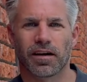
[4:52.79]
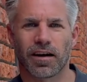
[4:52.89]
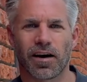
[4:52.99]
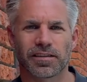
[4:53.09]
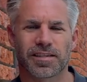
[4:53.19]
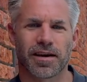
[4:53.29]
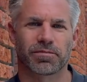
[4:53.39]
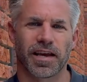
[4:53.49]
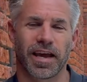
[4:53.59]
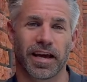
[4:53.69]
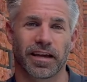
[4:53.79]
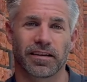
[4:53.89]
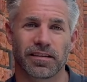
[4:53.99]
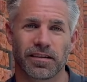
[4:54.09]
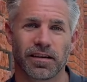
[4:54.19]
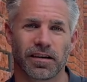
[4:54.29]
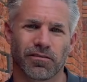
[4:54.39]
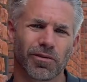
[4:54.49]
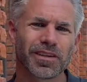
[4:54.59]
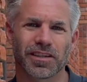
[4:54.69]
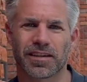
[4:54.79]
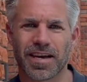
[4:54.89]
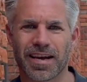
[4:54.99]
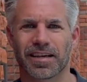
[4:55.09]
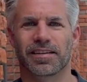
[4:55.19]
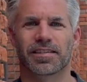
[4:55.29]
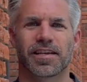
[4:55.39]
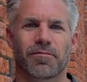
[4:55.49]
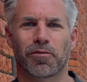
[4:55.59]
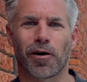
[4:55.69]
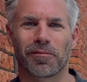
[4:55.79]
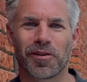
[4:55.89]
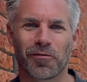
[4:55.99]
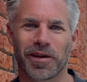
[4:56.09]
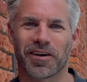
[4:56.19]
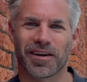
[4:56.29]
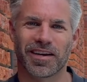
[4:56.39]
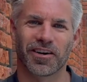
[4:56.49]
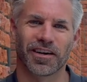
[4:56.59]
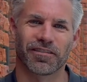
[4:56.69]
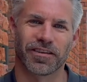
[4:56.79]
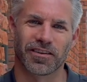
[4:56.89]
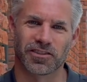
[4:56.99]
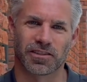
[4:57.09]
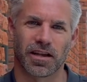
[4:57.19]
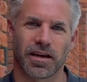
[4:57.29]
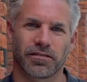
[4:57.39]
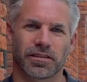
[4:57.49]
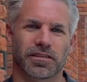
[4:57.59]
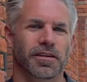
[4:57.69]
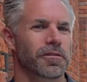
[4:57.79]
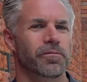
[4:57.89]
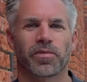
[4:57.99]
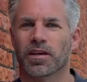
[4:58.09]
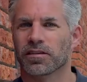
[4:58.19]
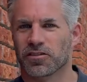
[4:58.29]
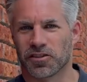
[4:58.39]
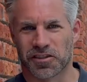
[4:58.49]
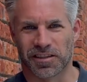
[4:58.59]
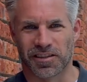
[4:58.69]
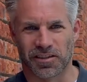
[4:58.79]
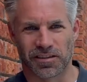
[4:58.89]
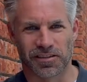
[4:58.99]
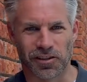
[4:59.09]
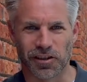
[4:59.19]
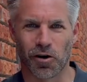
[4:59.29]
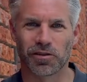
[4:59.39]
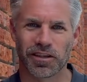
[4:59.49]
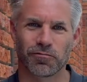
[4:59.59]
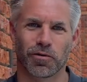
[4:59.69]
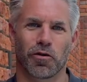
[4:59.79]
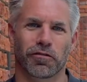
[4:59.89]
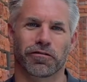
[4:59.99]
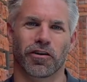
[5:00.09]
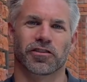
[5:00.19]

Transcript: concept and really attacking the same problem that we are here at Founders Live. Is just it's a lonely road for